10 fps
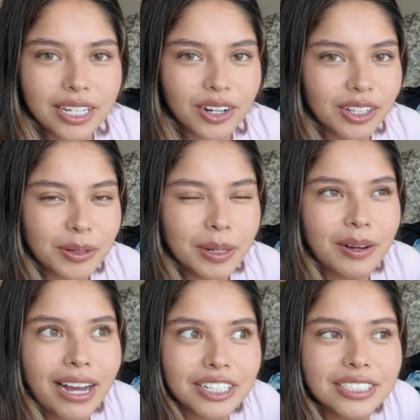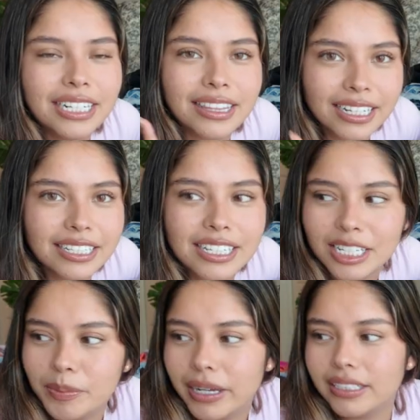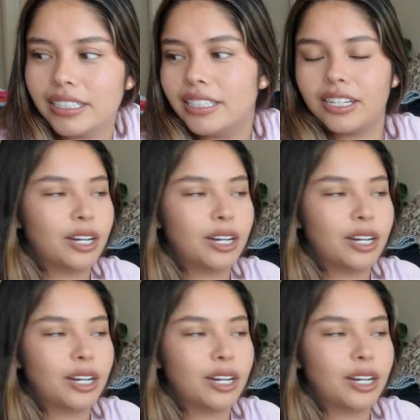sticker in the mail. Actually, I think it's expected to